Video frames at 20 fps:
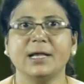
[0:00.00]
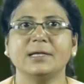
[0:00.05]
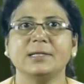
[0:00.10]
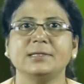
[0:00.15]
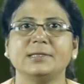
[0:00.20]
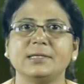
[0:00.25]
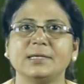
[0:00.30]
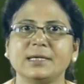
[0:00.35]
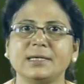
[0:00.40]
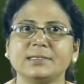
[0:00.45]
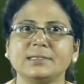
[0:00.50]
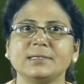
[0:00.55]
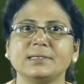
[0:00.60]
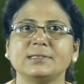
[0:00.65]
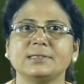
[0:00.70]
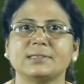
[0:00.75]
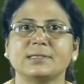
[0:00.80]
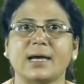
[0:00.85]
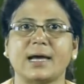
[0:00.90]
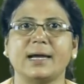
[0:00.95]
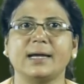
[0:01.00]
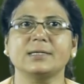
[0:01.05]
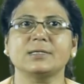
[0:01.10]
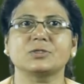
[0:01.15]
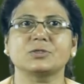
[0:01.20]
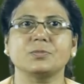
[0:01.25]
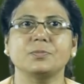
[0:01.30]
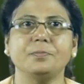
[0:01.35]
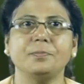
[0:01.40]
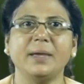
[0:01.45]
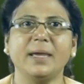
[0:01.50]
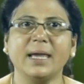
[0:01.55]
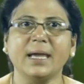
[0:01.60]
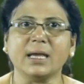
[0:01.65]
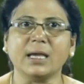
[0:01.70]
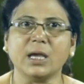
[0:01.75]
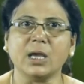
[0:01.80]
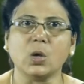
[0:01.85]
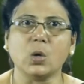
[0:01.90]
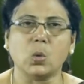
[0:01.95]
These insects
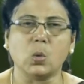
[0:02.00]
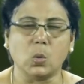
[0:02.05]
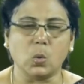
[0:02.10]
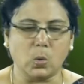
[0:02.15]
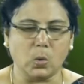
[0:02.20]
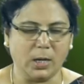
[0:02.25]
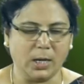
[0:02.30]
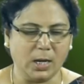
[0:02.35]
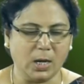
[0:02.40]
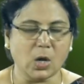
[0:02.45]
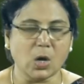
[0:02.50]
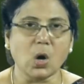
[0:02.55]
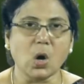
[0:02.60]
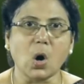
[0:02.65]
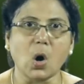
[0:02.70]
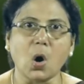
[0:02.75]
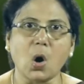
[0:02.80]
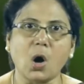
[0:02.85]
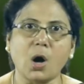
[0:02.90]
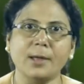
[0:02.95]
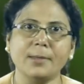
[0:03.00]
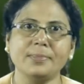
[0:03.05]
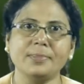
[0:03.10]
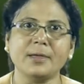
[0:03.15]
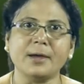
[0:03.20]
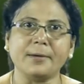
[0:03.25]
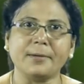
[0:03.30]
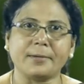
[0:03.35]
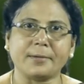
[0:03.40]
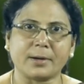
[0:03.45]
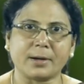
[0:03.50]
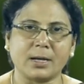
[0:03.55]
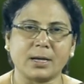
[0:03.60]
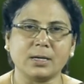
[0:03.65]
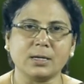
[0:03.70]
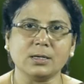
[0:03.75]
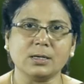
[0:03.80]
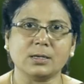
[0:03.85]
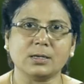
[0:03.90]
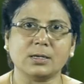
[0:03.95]
make a hole on the trunk